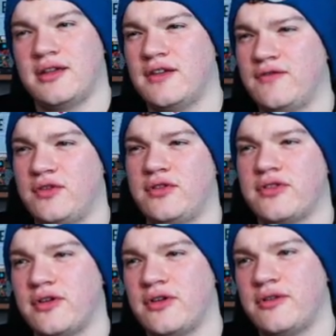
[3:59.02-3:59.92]
Have you
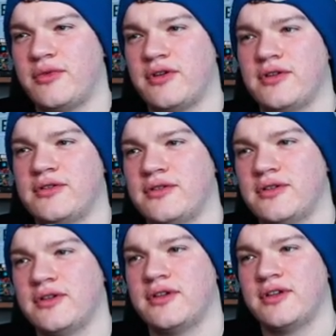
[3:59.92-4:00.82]
thought about
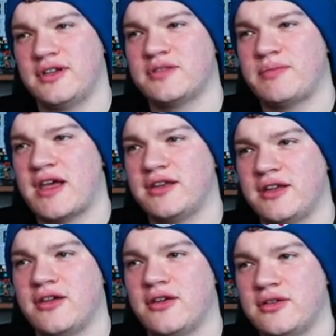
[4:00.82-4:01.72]

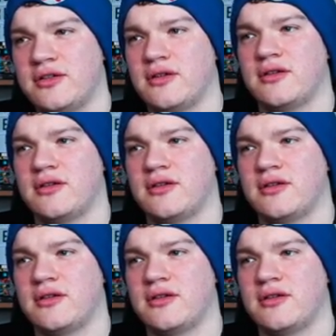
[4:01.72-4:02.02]
expanding out